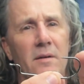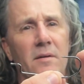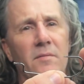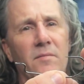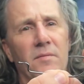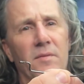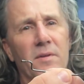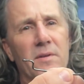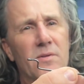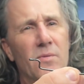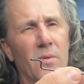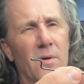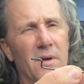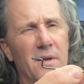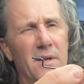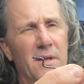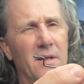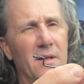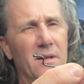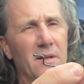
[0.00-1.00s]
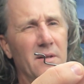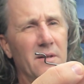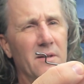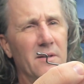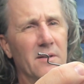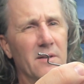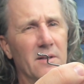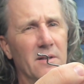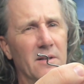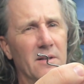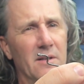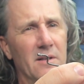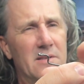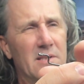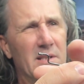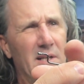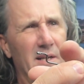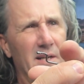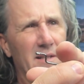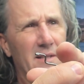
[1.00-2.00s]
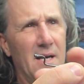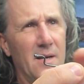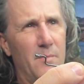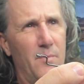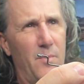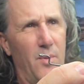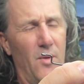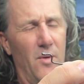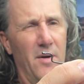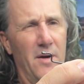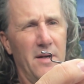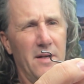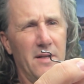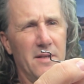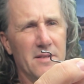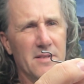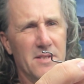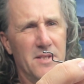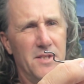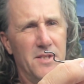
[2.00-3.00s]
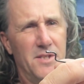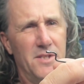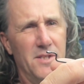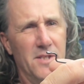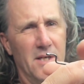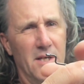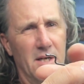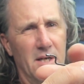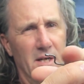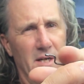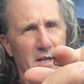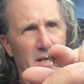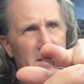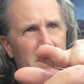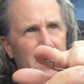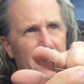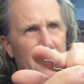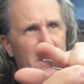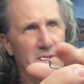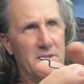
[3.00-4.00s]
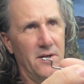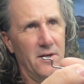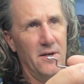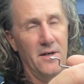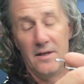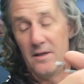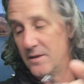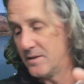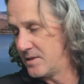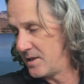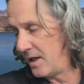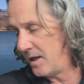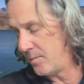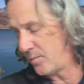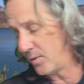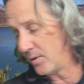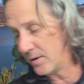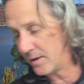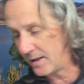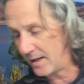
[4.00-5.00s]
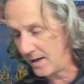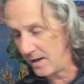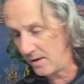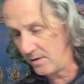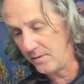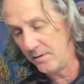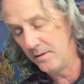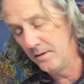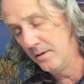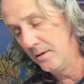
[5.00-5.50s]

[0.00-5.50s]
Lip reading: This one, it looks like that point is just starting to taper down.